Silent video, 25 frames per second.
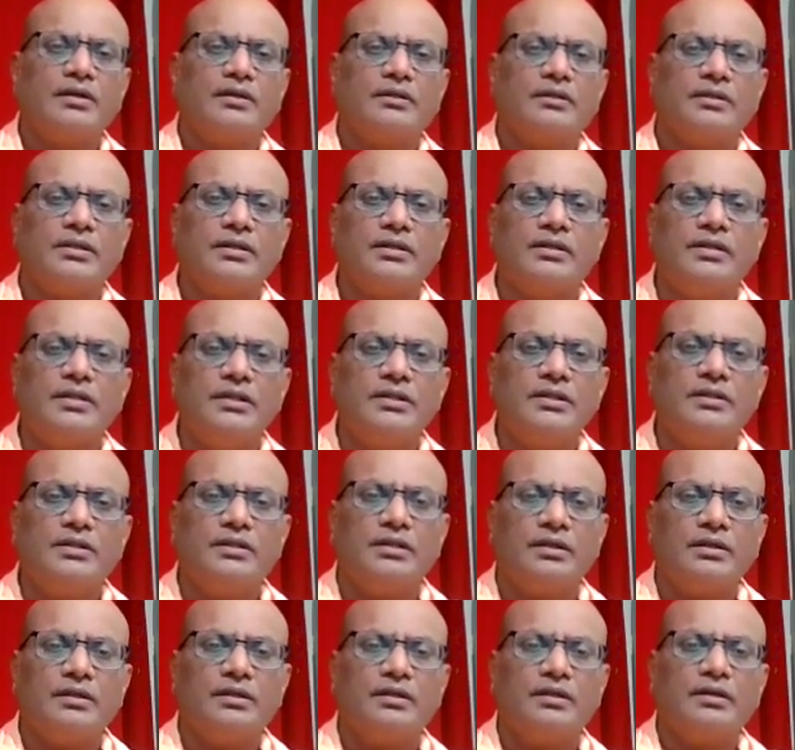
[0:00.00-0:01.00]
The
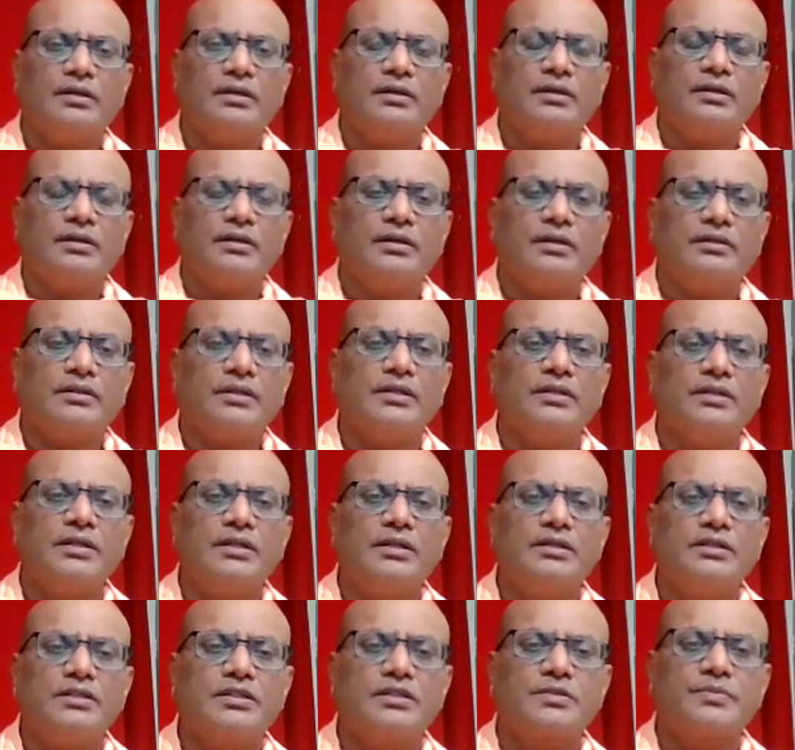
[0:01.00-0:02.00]

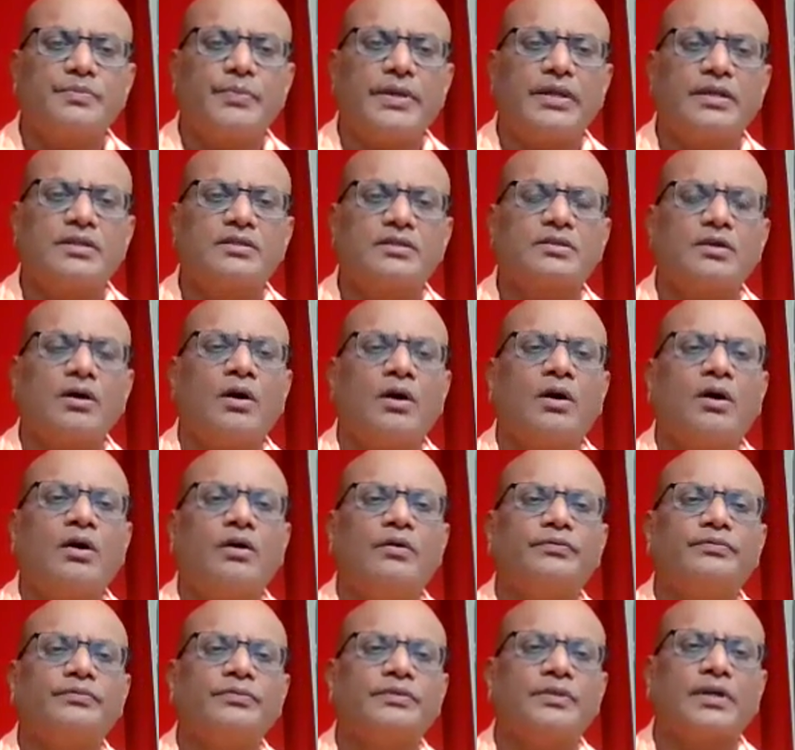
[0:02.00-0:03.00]
Niti speaks
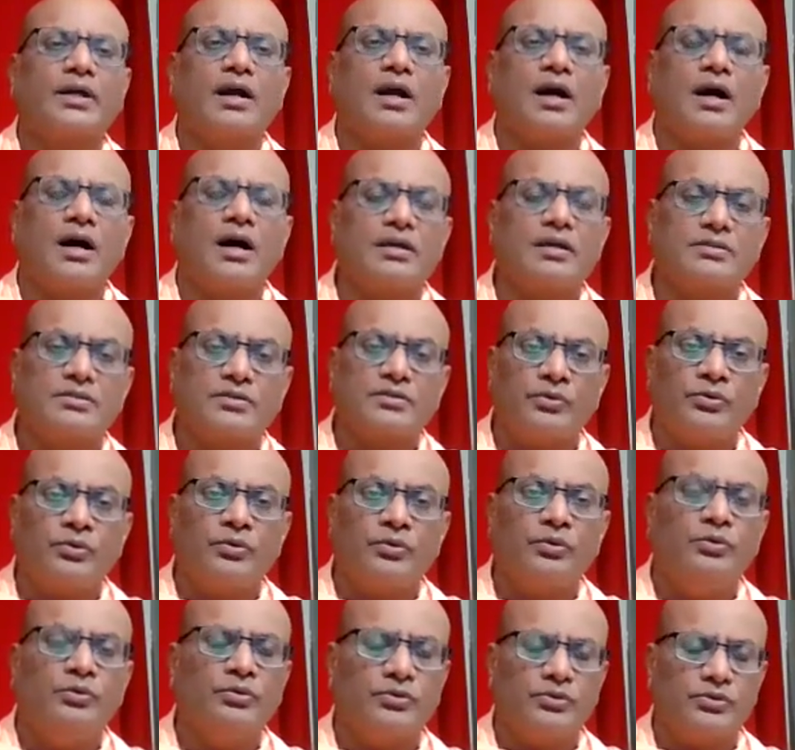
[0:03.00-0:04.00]
of the caste
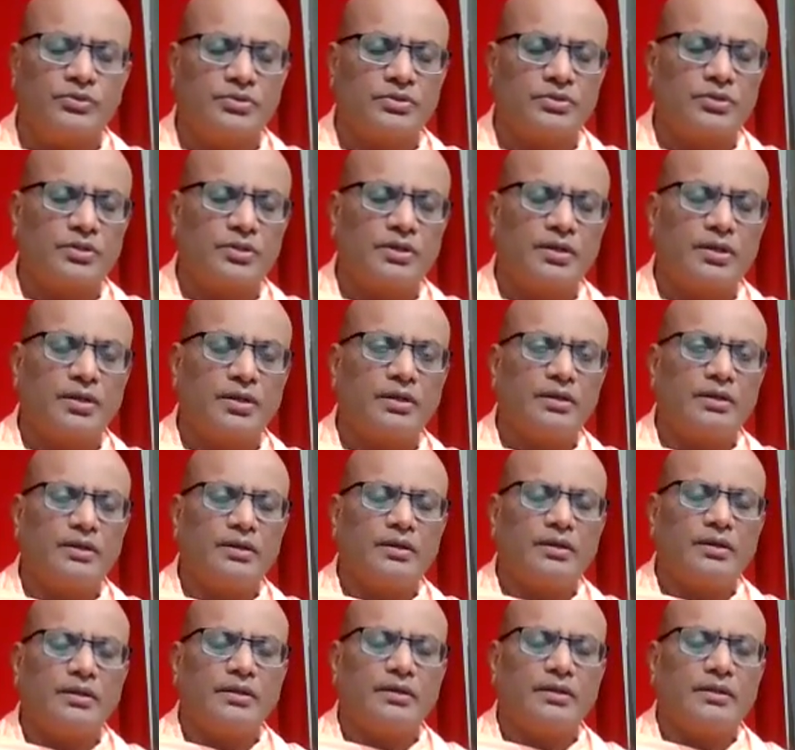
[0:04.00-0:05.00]
rules,
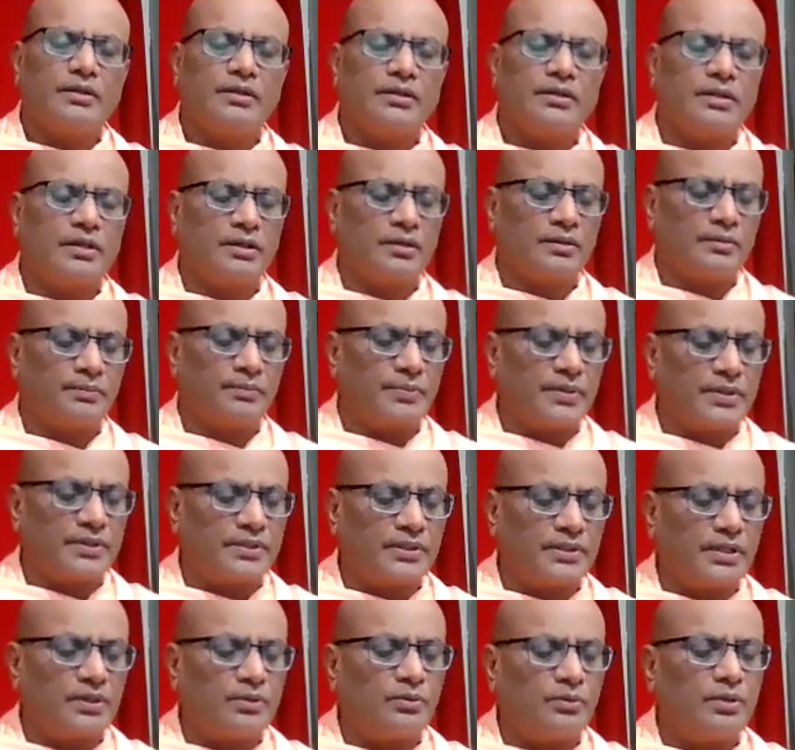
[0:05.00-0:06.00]
the
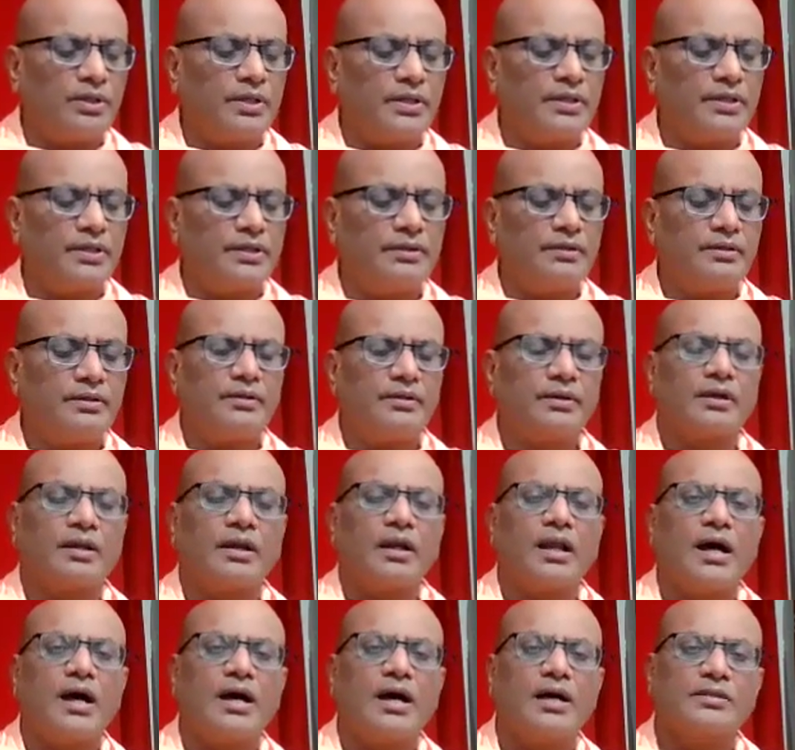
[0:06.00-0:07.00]
particular
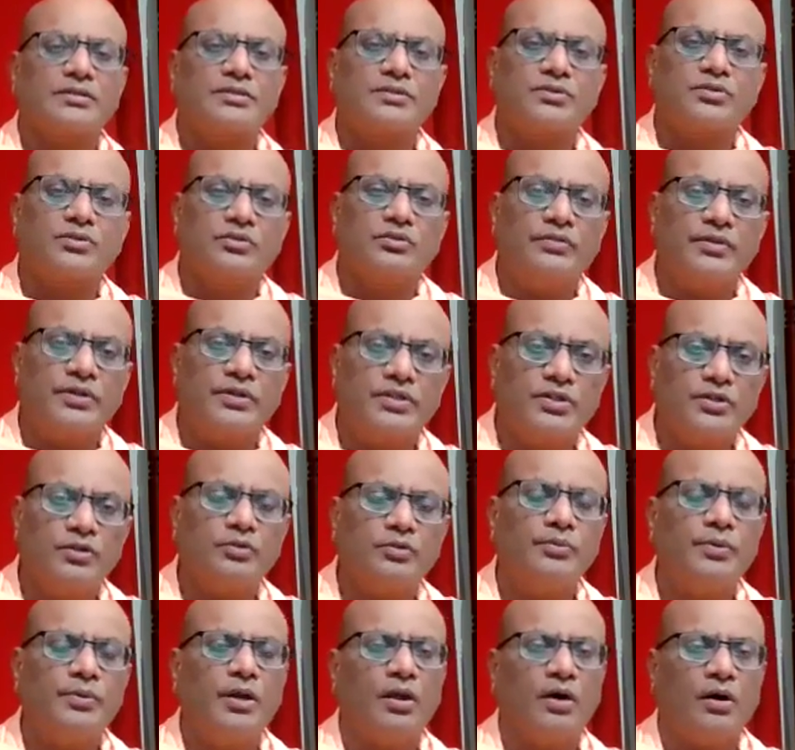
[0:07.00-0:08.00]
class to which
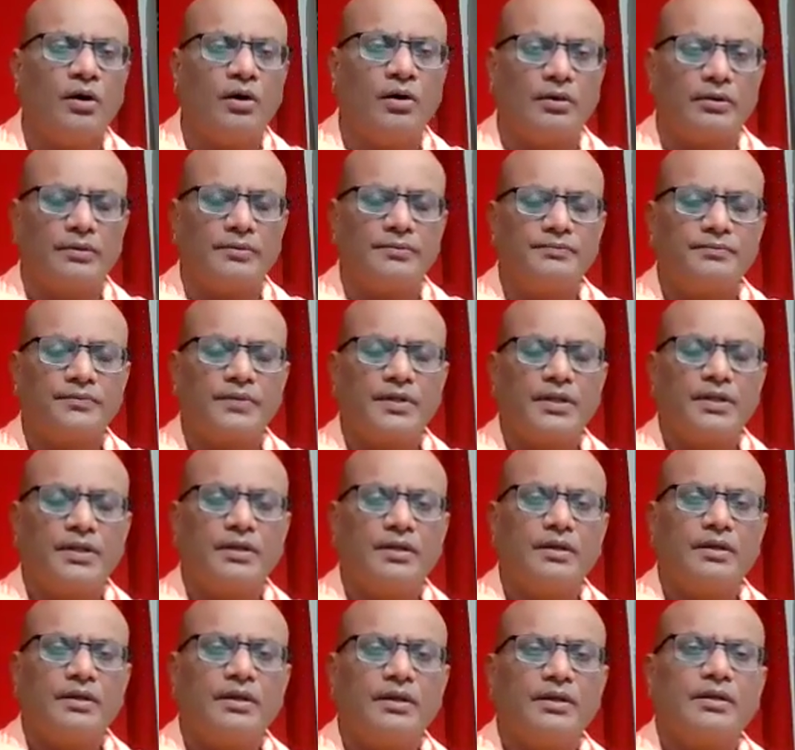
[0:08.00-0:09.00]
you belong.
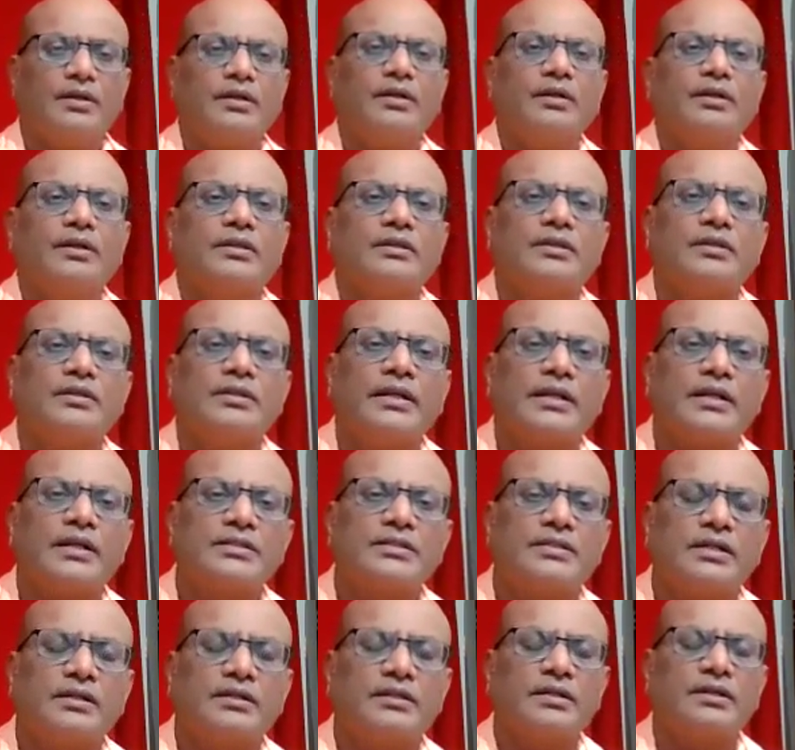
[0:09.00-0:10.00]
So there are
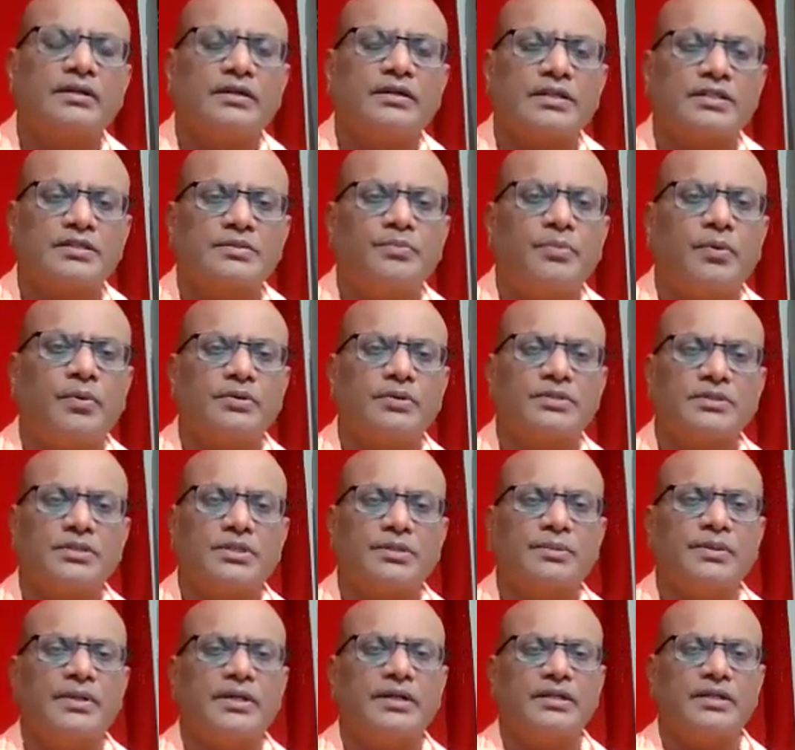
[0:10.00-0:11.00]
certain
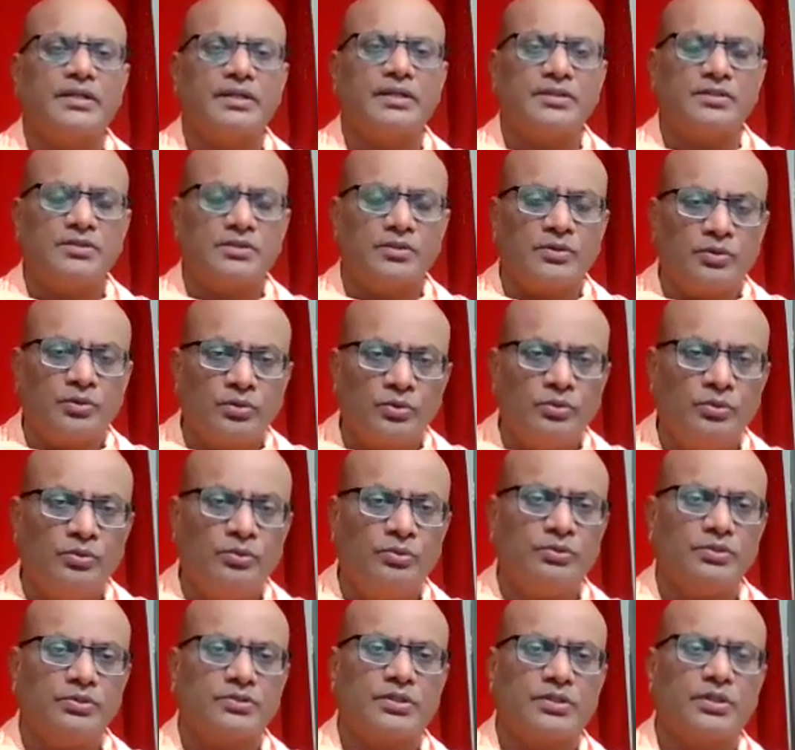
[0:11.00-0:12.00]
responsibilities,
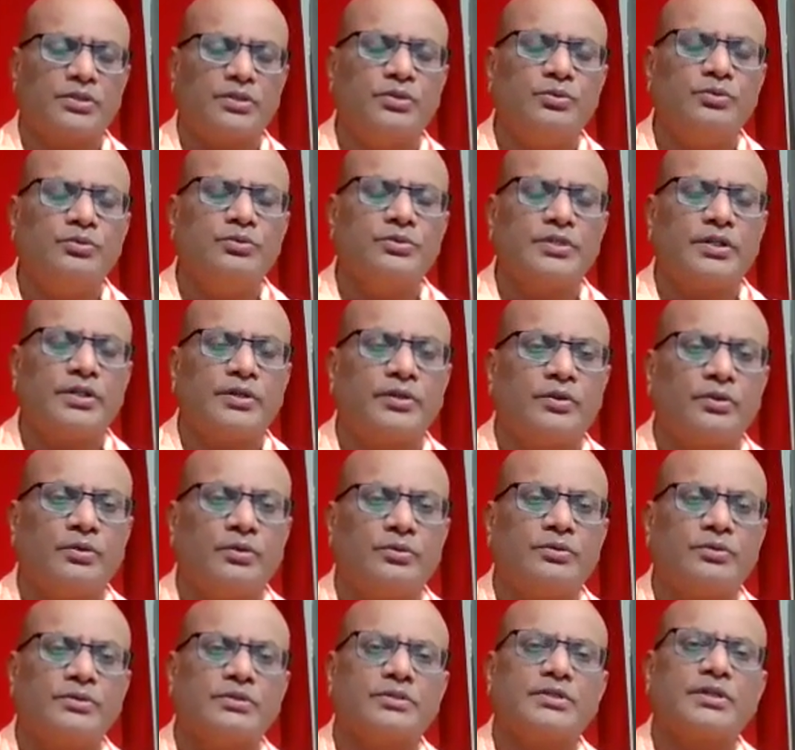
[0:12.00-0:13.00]
rules, the do's and
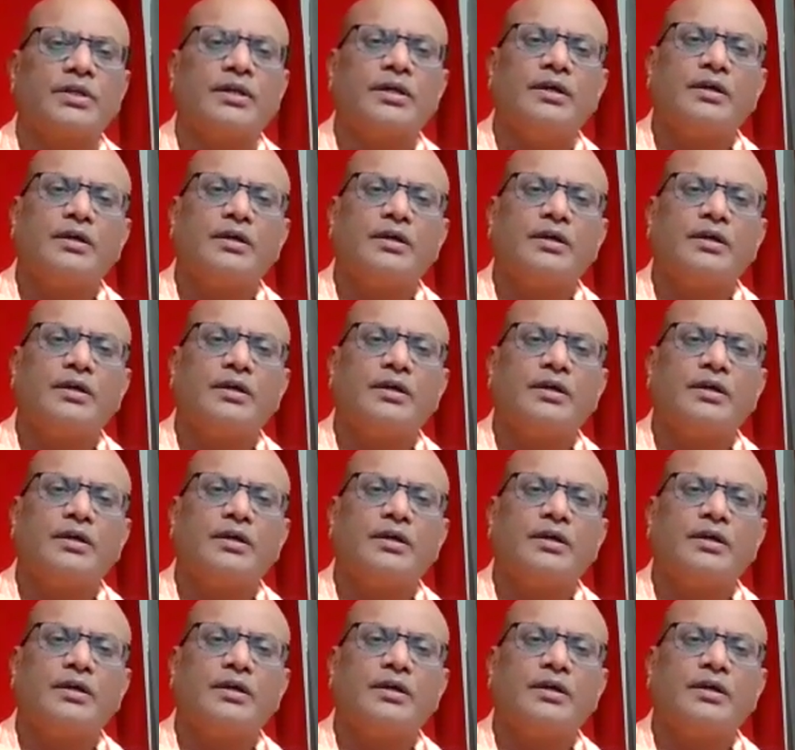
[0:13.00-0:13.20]
don'ts,